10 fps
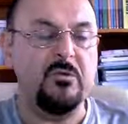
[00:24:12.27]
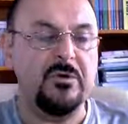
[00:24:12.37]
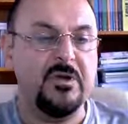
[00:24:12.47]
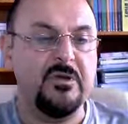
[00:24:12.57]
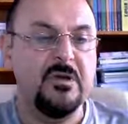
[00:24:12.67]

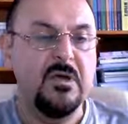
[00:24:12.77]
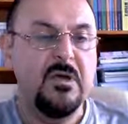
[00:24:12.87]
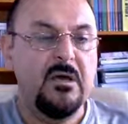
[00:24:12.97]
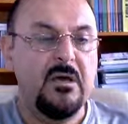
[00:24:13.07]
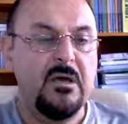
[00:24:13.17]
Okay,
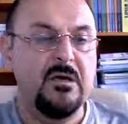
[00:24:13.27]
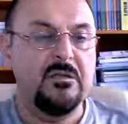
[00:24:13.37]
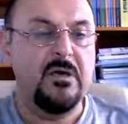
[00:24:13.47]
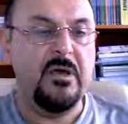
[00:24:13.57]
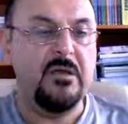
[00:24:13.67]

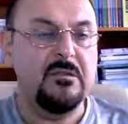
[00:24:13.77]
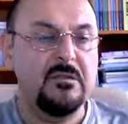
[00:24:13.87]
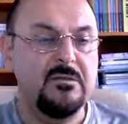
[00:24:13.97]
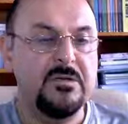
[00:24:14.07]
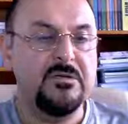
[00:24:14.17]
10,
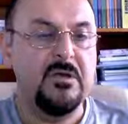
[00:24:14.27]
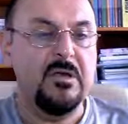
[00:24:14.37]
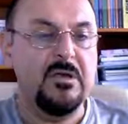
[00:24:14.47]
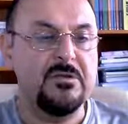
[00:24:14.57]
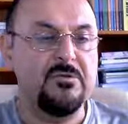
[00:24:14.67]
just
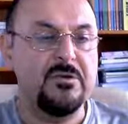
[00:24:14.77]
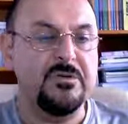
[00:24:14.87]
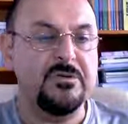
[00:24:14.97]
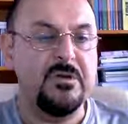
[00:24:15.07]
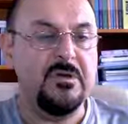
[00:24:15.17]
as you can
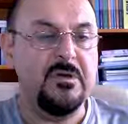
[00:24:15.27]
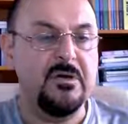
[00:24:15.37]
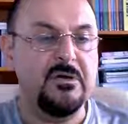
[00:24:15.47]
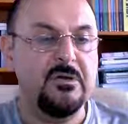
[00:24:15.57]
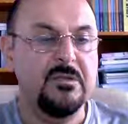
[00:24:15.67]
see
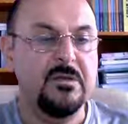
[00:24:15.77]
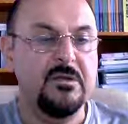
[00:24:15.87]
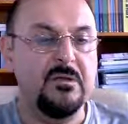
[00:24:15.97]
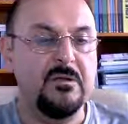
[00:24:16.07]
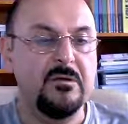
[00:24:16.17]
here.
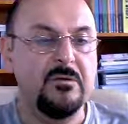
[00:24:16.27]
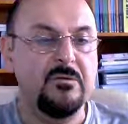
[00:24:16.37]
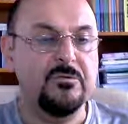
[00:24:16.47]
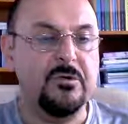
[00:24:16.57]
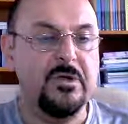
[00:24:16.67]

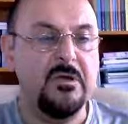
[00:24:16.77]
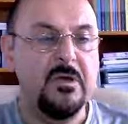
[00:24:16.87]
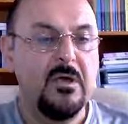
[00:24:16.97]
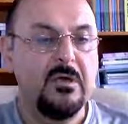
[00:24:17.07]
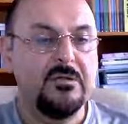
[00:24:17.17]
Sorry,
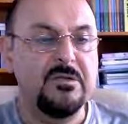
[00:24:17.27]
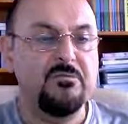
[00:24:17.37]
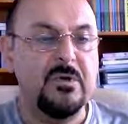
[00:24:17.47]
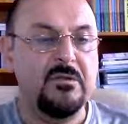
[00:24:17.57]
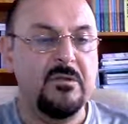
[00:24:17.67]
this
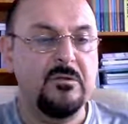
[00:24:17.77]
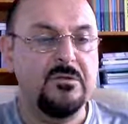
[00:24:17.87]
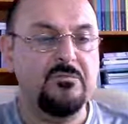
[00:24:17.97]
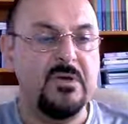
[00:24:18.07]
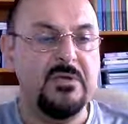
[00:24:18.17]
one,
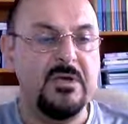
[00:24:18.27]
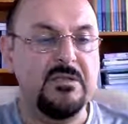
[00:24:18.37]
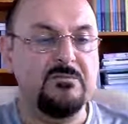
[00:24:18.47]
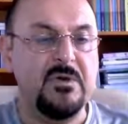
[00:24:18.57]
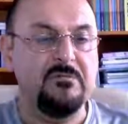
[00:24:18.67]
and
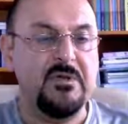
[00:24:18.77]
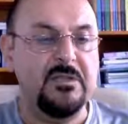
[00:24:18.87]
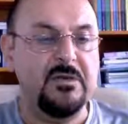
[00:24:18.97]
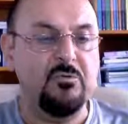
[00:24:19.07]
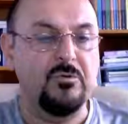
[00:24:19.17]
this one will
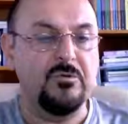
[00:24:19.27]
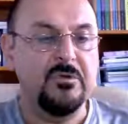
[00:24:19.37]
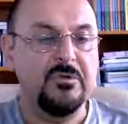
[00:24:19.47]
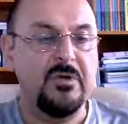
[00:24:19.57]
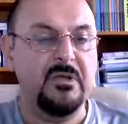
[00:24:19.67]
include
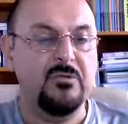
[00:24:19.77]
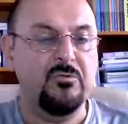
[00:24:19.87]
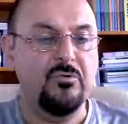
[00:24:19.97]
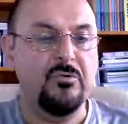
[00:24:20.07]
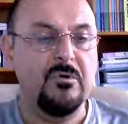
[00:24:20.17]
10
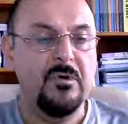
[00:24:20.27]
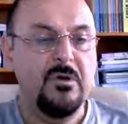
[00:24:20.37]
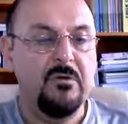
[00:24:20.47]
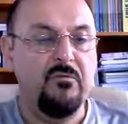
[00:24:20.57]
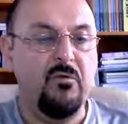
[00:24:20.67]
to
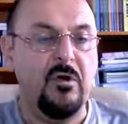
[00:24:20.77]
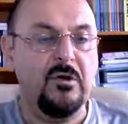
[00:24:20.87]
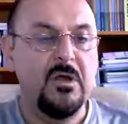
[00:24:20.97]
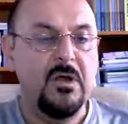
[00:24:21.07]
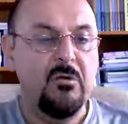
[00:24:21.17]
4.
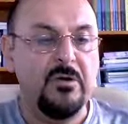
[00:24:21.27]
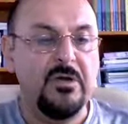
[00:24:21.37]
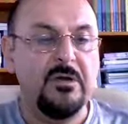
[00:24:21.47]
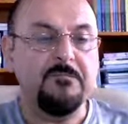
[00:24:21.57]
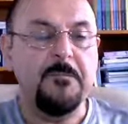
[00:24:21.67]

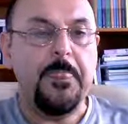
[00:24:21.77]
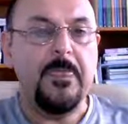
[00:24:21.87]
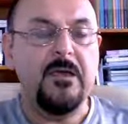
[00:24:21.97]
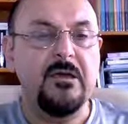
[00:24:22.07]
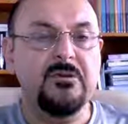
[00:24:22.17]
Okay,
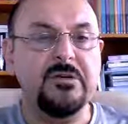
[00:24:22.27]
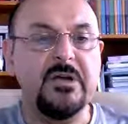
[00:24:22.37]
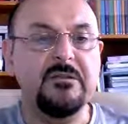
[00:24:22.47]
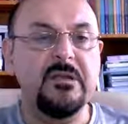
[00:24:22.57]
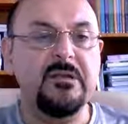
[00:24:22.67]

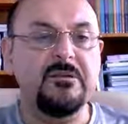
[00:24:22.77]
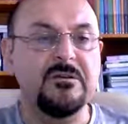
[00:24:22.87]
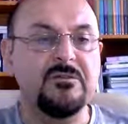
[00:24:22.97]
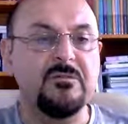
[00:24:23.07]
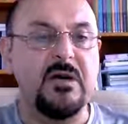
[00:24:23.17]
create another
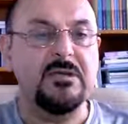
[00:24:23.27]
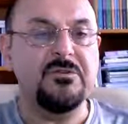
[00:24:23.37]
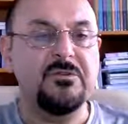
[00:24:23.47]
slice.